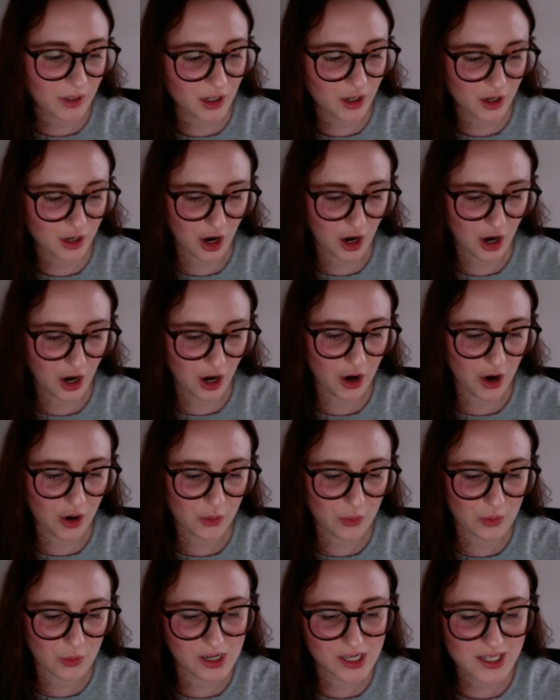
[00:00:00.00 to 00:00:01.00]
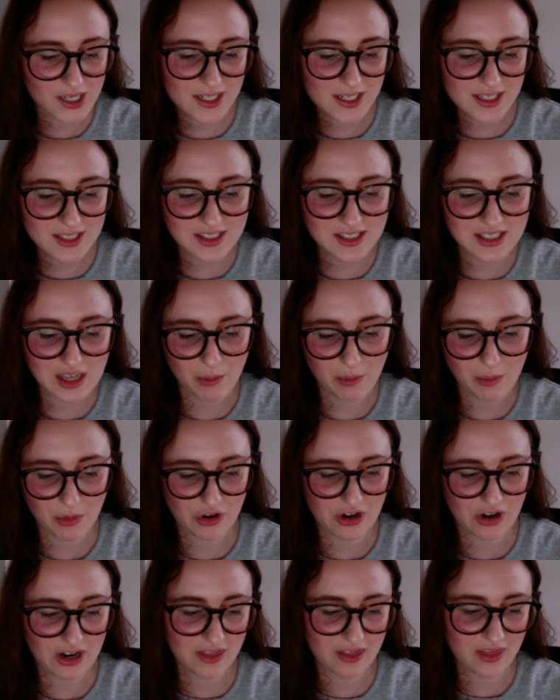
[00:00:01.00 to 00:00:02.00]
go
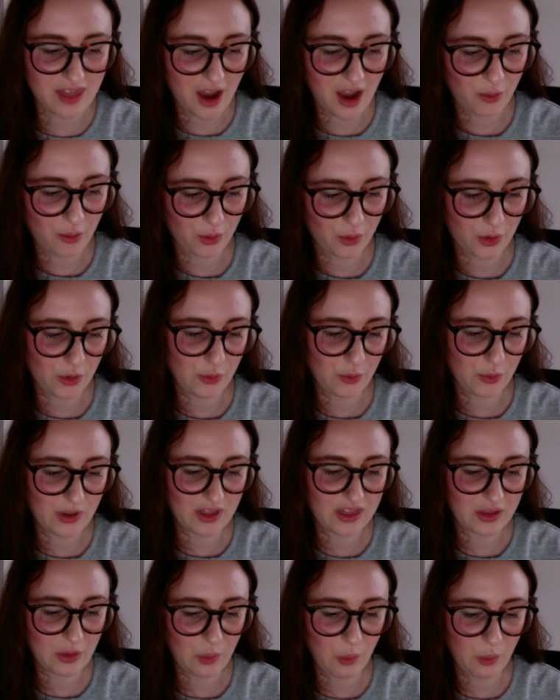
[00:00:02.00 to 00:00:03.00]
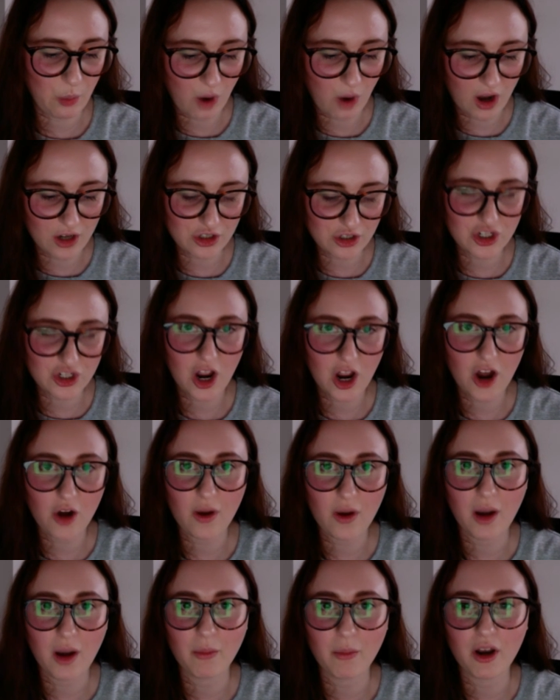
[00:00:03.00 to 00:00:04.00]
similar in that route with one show,
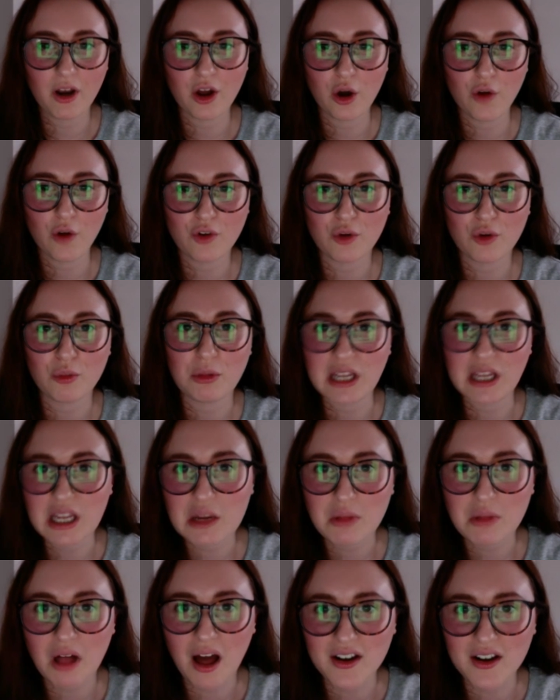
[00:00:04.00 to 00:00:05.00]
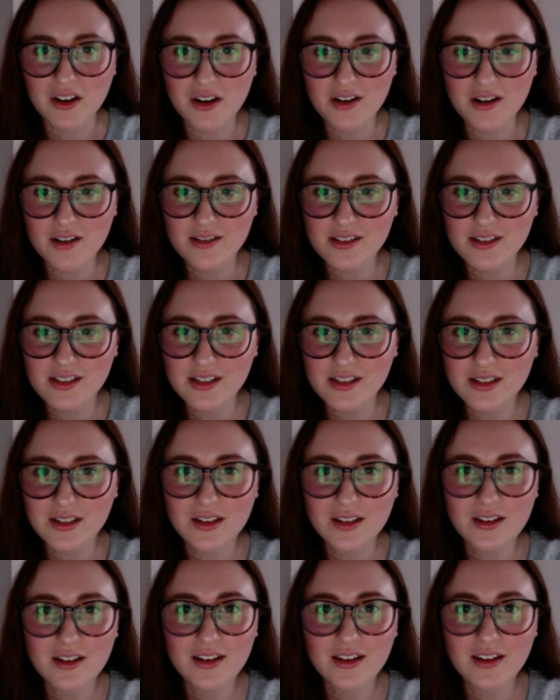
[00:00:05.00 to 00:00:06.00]
and I'm gonna go for Peaky Blinders
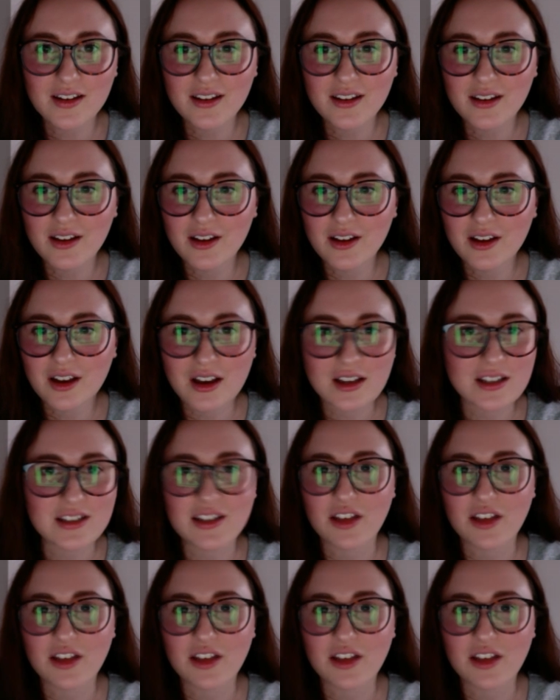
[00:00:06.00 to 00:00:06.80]
because I feel